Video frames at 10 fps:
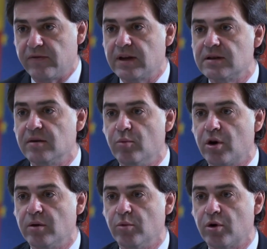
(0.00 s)
affecting
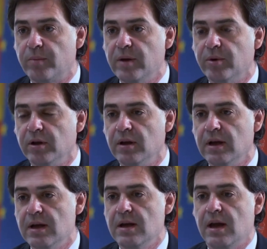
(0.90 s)
more and more people.
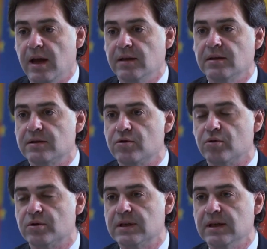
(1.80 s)
And as you
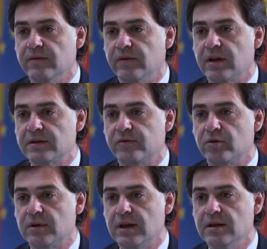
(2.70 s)
could see in the last
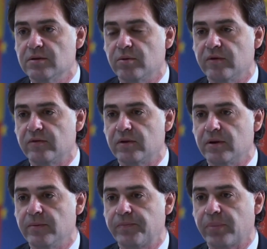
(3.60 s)
few days, with
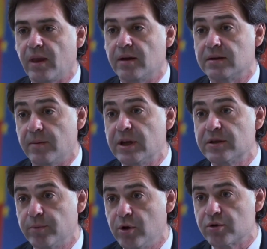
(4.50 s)
some
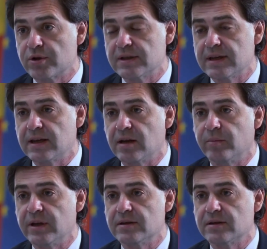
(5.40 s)
explosions taking
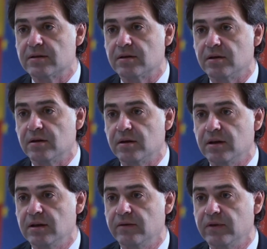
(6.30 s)
place
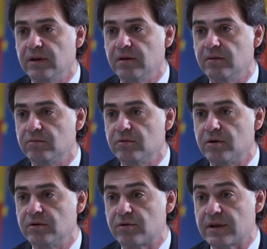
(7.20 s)
in the
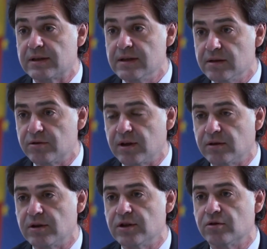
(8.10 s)

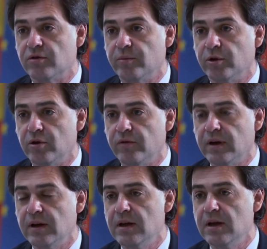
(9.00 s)
Transnistrian region of
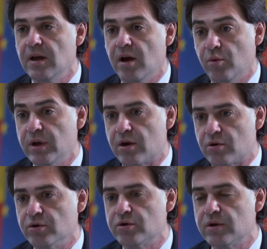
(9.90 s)
Moldova, we are
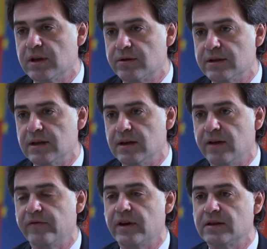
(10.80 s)
also
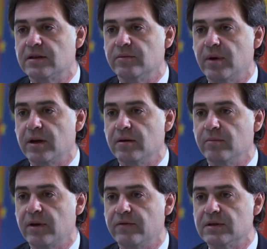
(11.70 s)
increasingly affected by
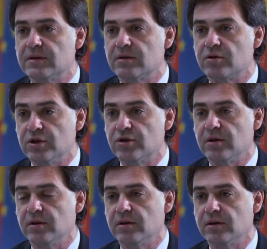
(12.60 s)
this
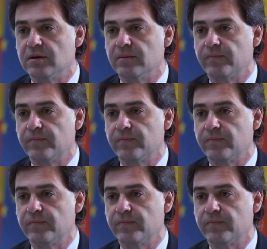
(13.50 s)
regional